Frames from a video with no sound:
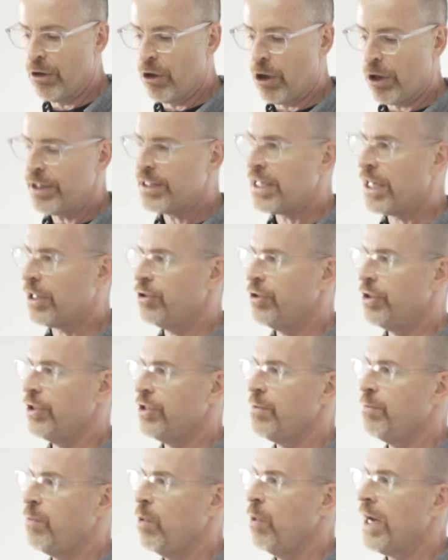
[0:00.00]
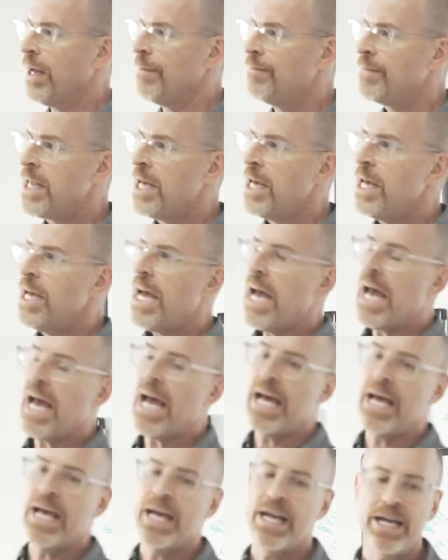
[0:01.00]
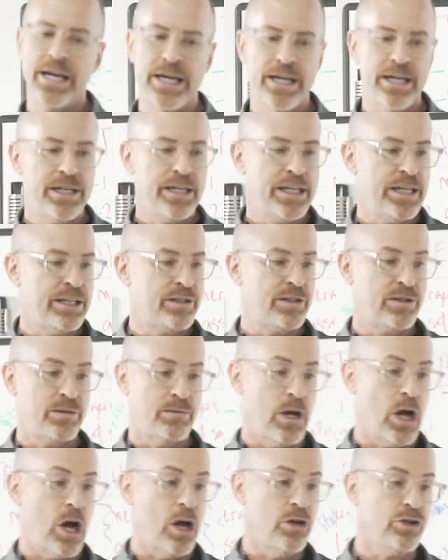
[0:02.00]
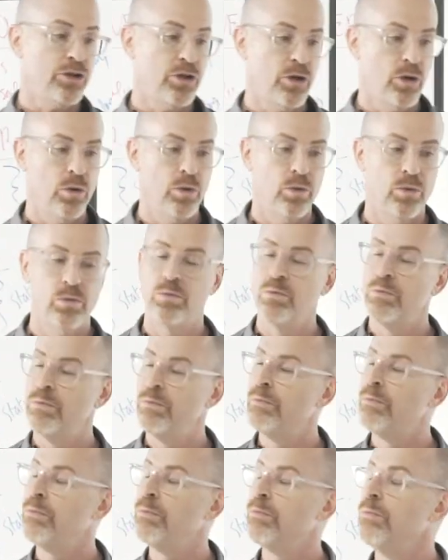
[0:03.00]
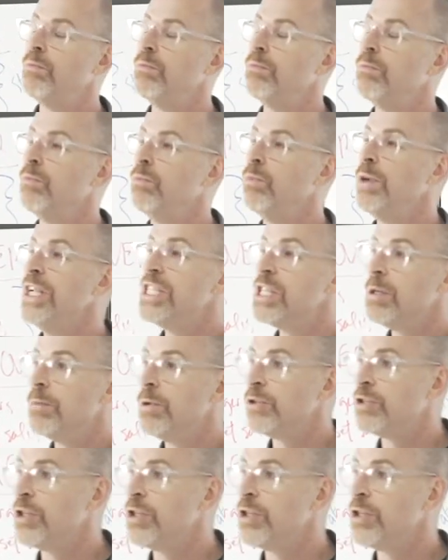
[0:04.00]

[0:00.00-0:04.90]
architecture to support it. And it's also reasonable to